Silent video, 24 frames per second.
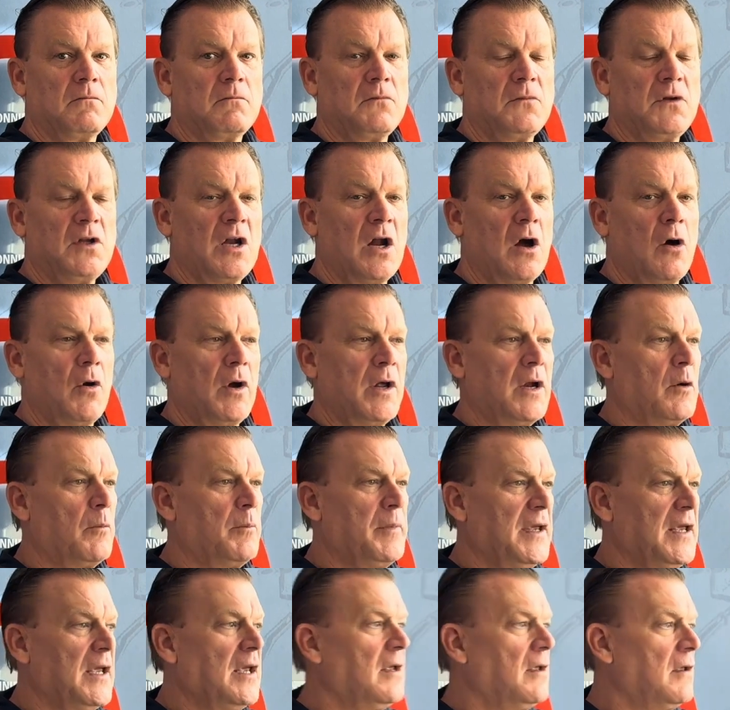it'll
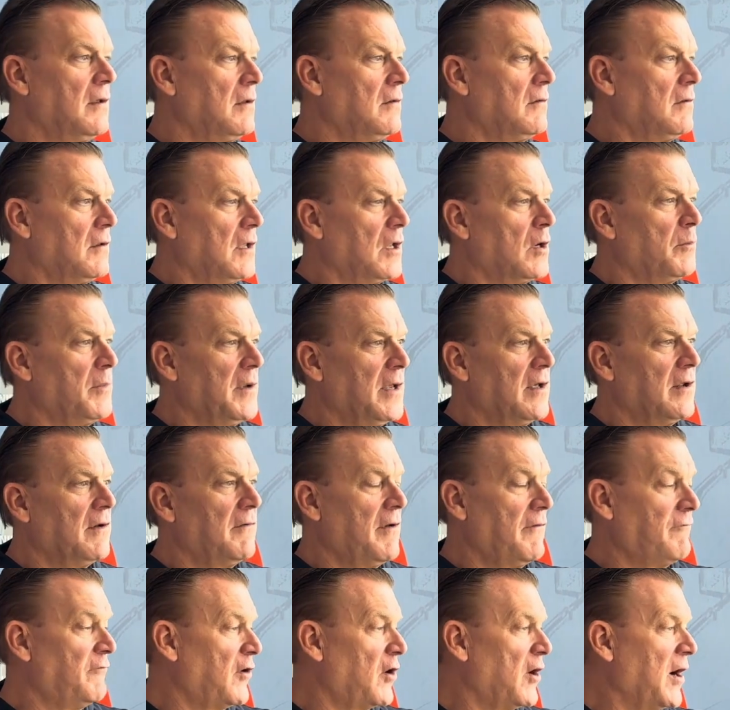be a
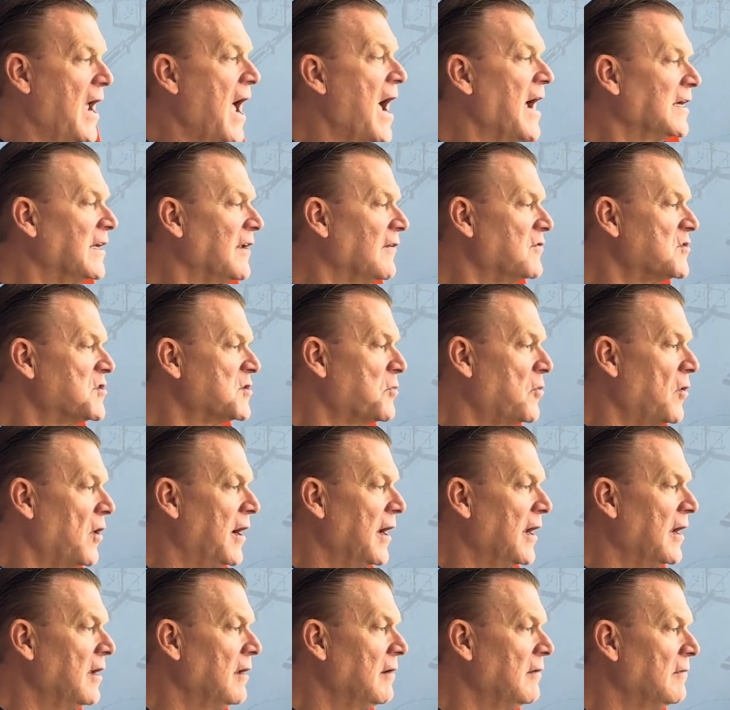very active
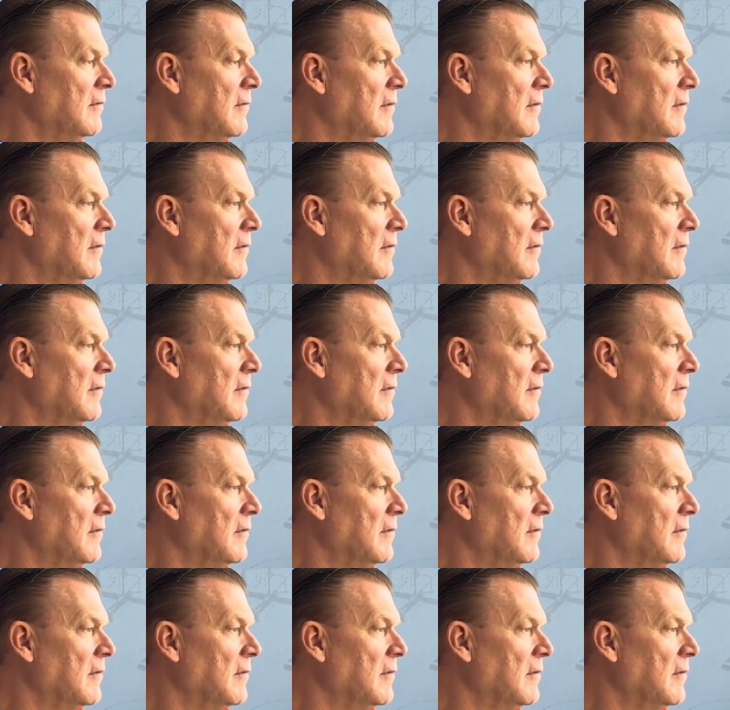spring,